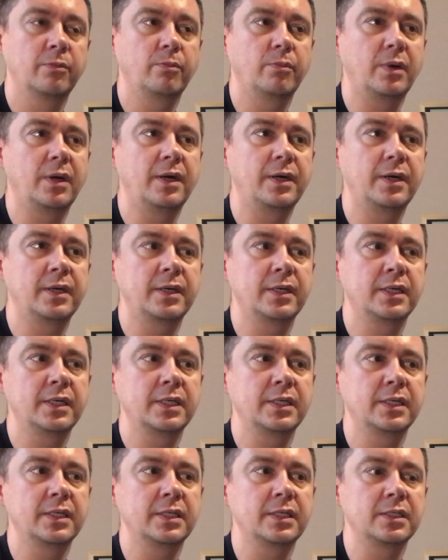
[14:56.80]

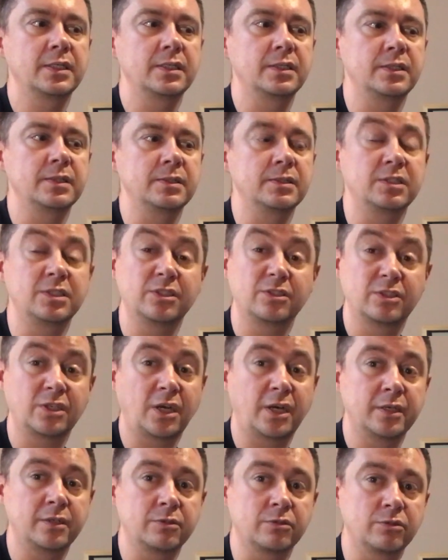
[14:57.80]
My
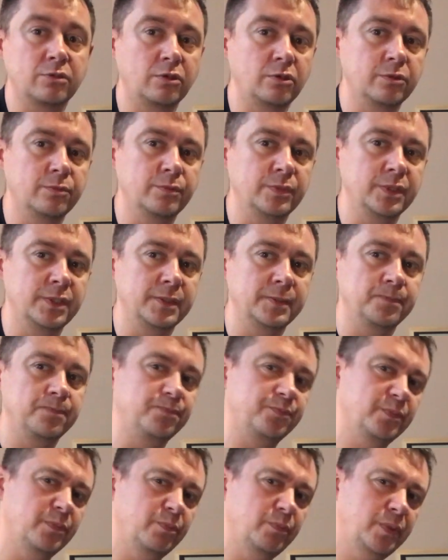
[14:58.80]
designer told me
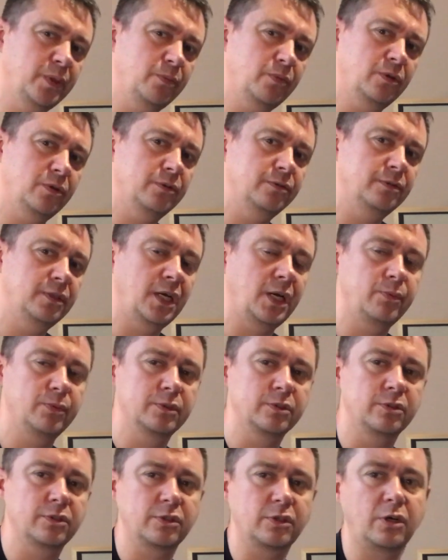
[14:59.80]
pebble
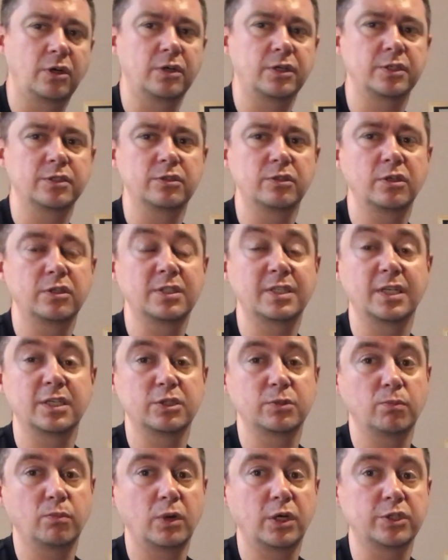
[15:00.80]
diamonds are not
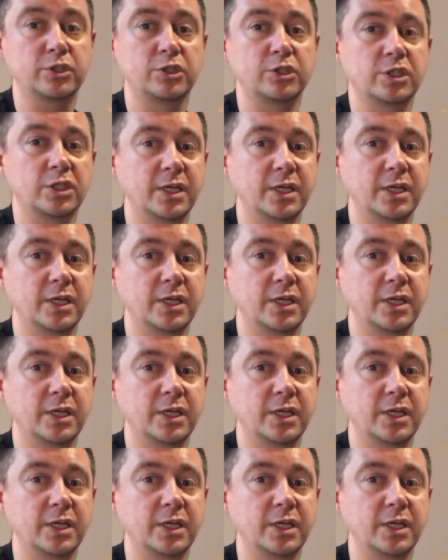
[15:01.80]
as much